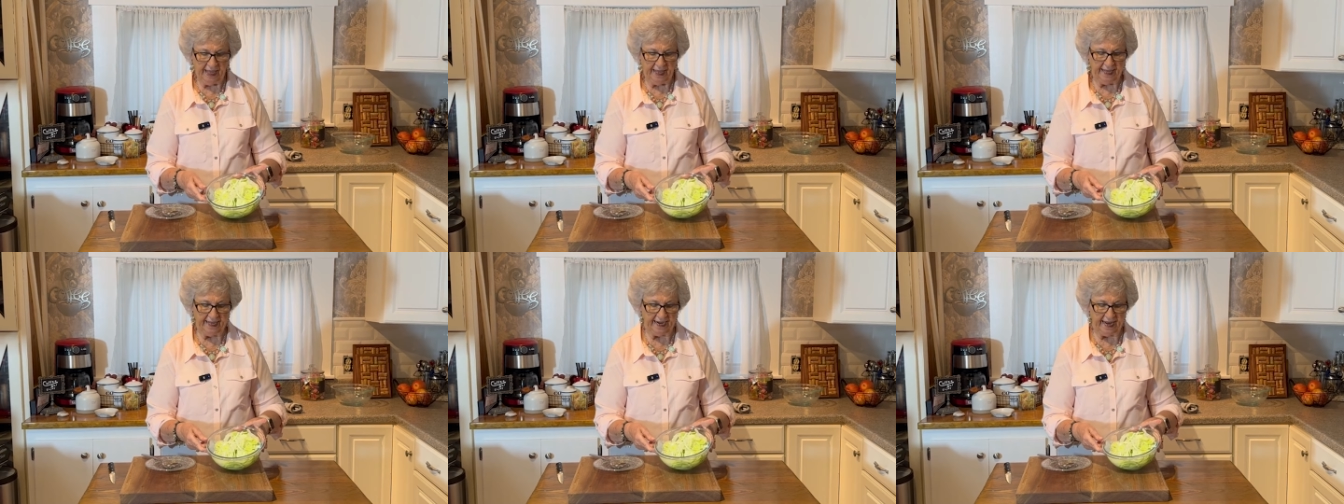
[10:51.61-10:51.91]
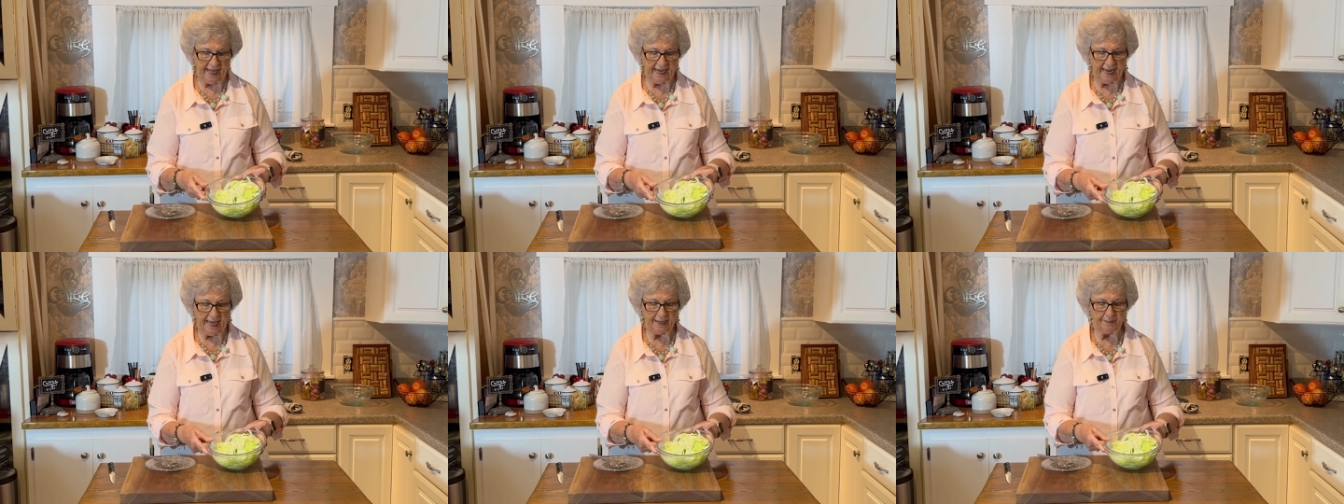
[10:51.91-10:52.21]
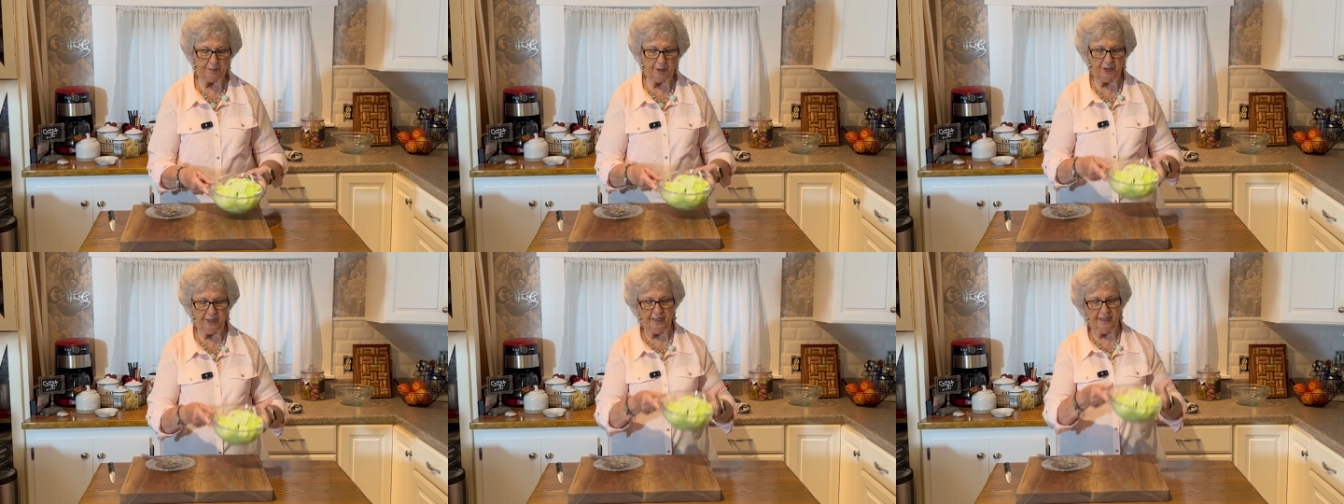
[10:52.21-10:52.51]
And I
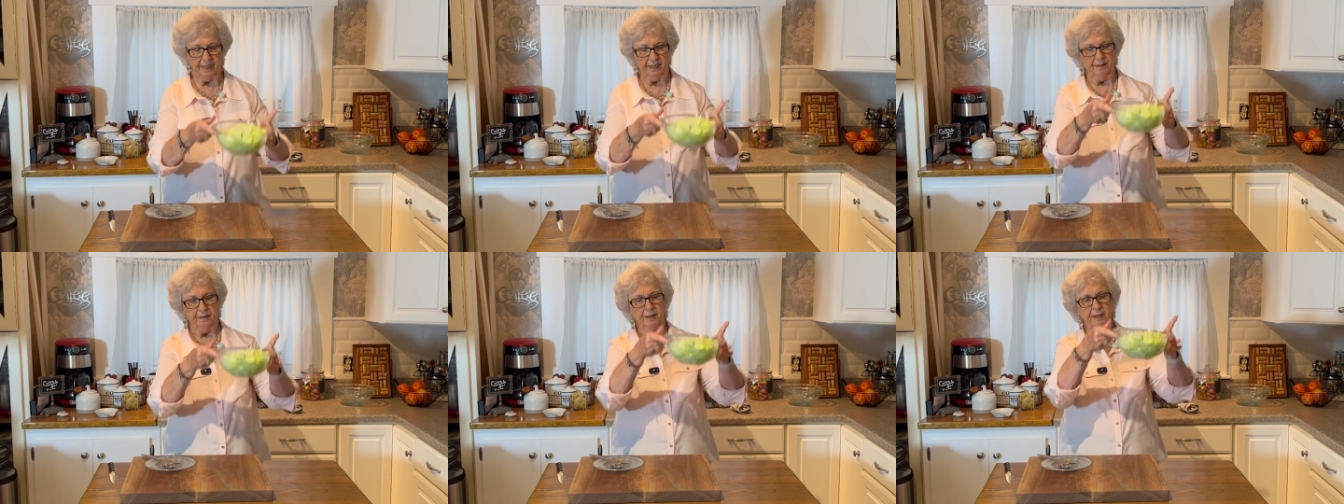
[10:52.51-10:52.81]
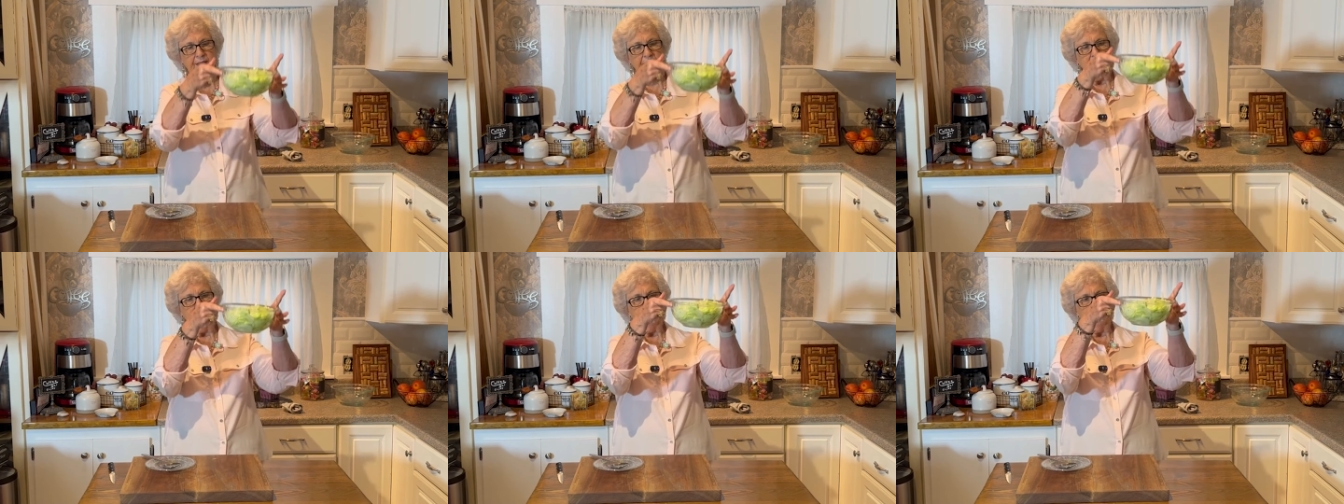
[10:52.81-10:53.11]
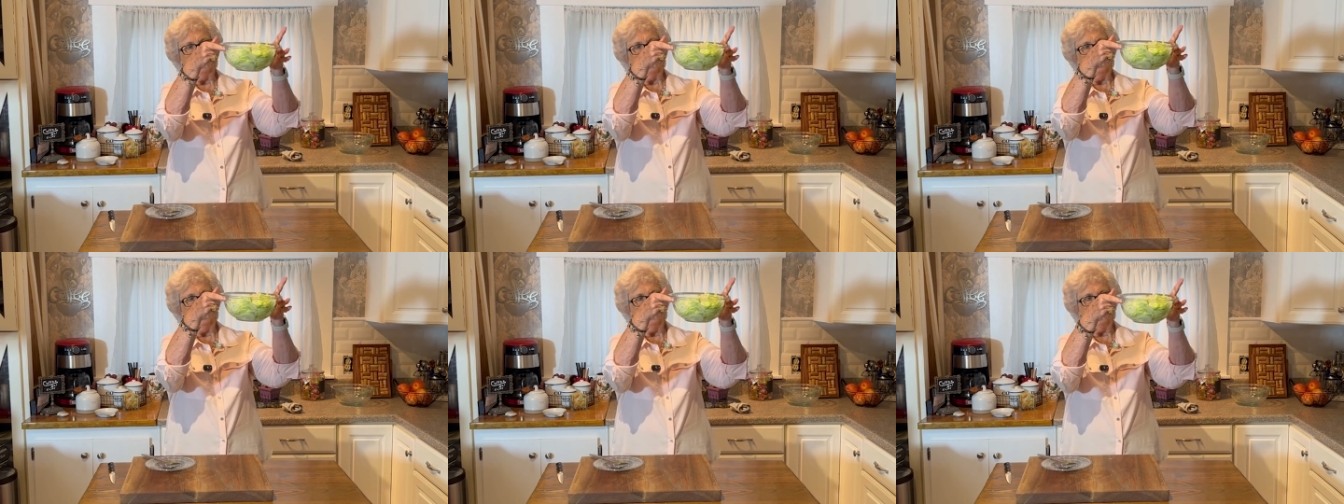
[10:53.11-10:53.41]
like putting it in a
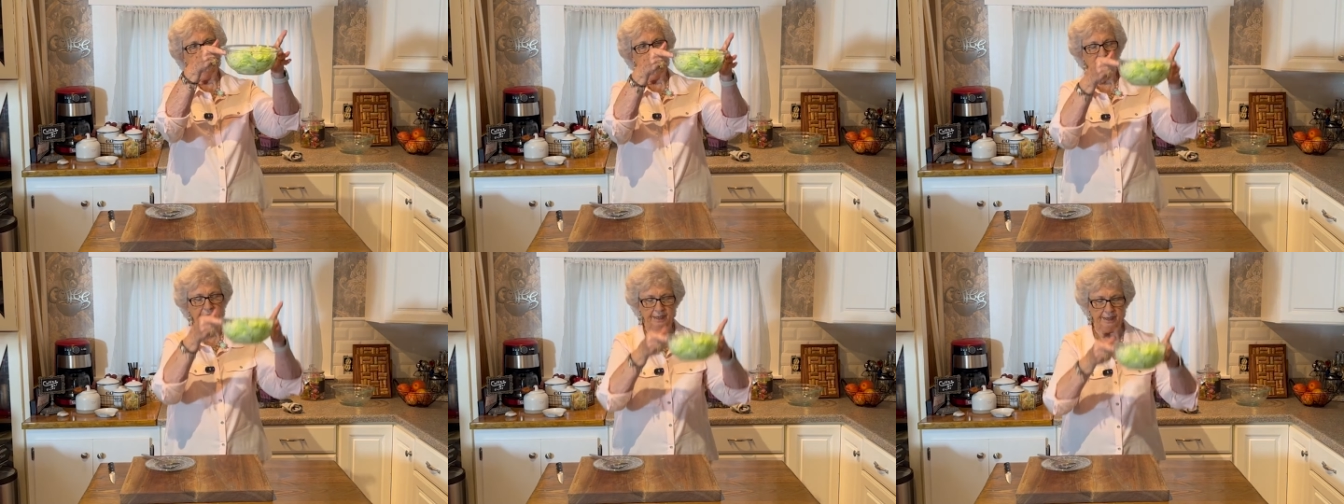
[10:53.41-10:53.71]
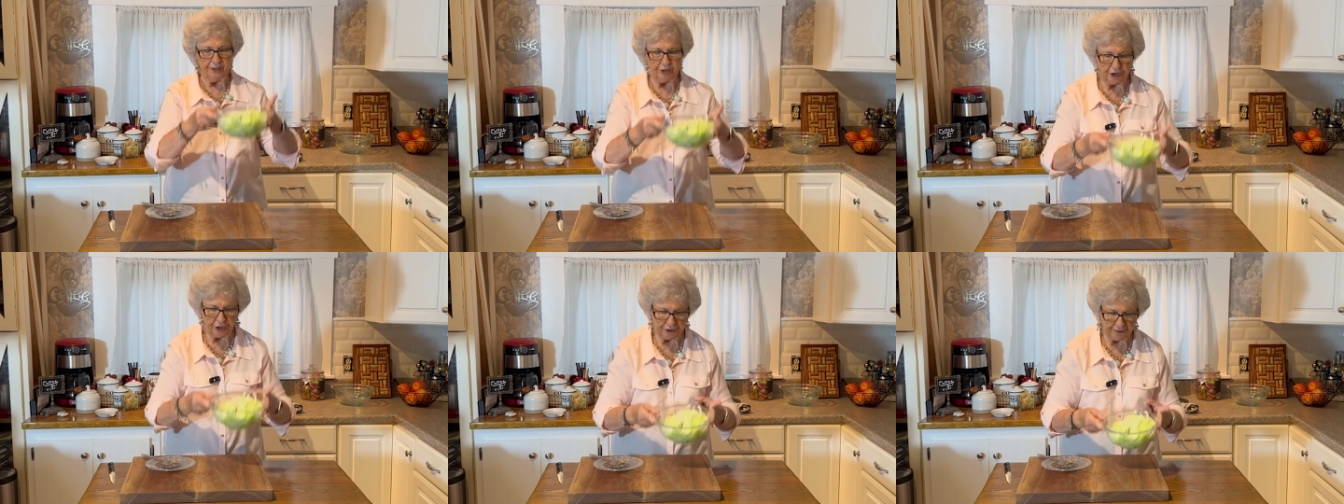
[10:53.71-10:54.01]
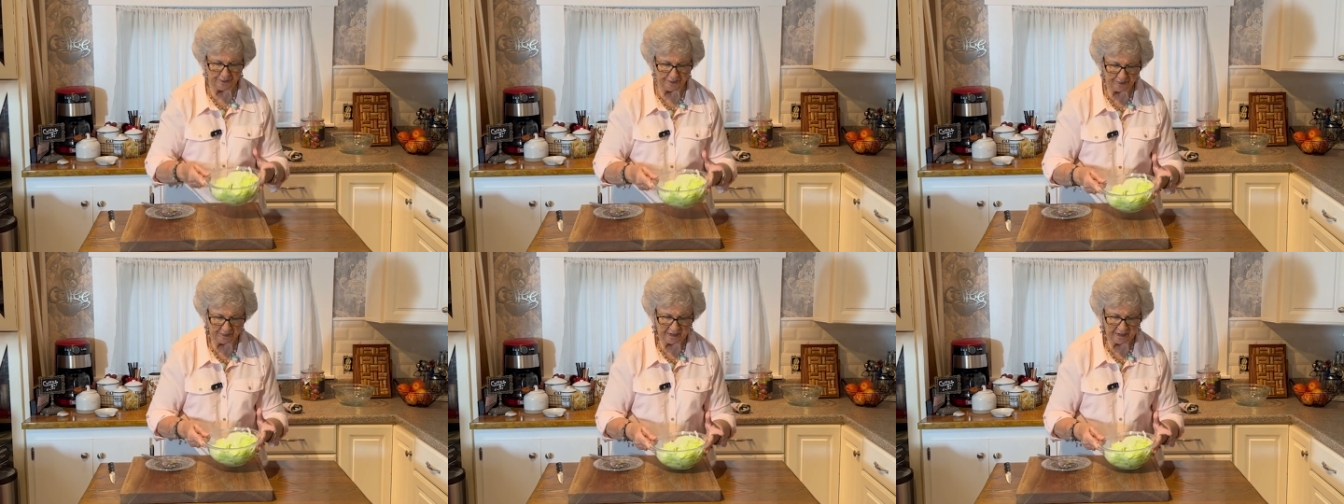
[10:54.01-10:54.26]
clear dish.